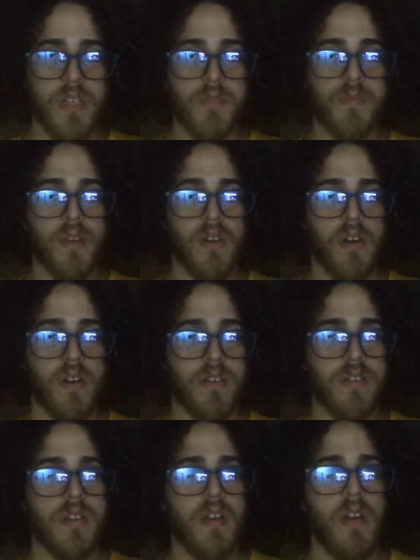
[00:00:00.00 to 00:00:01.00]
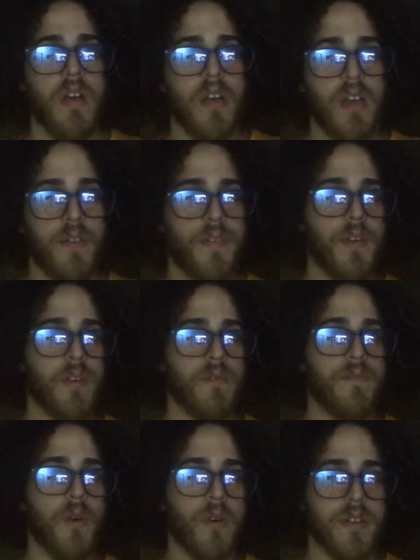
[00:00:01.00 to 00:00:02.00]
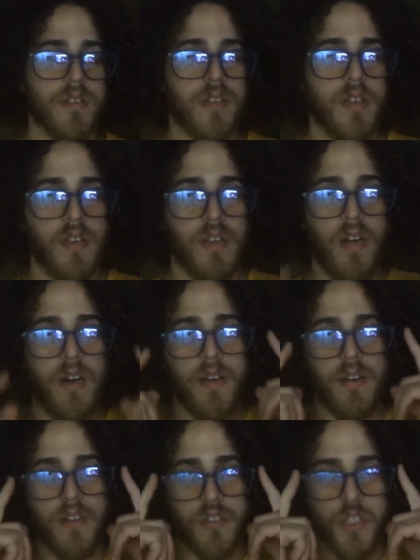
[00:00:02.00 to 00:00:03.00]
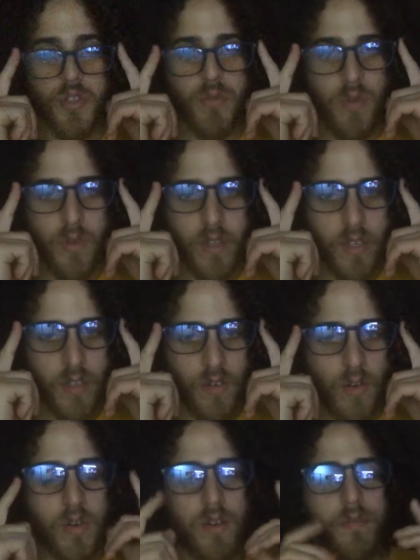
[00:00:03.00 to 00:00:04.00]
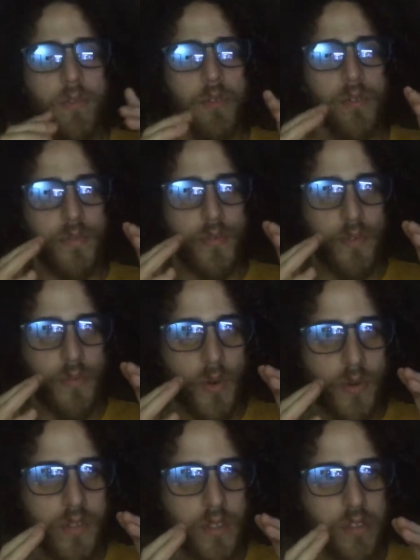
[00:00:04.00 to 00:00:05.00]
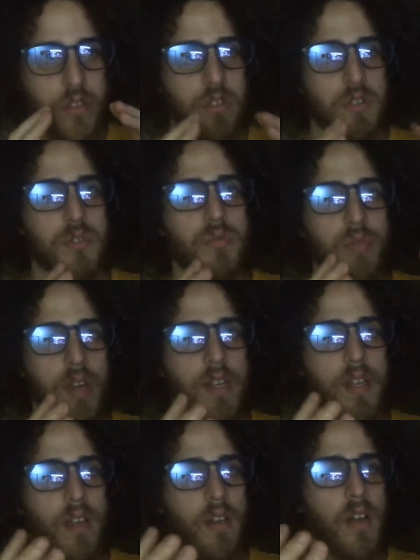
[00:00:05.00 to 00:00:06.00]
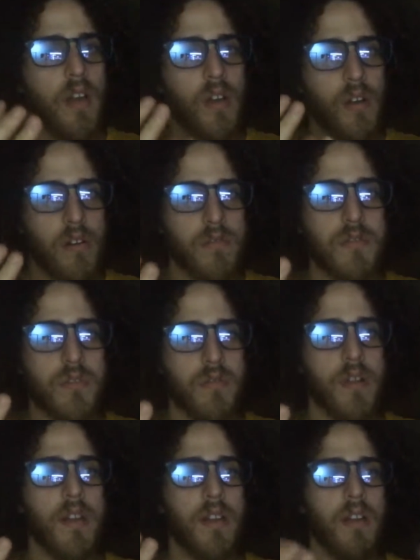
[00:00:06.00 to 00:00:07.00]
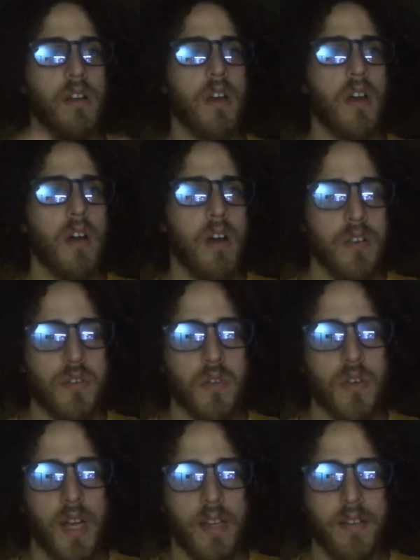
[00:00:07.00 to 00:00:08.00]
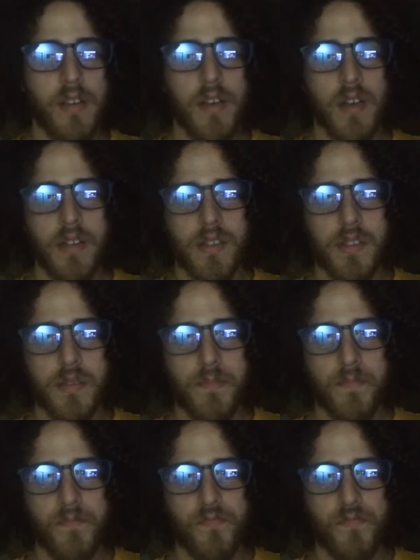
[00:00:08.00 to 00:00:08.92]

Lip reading: is because if you're focusing on controlling, or if you're focusing on constraining certain ideas,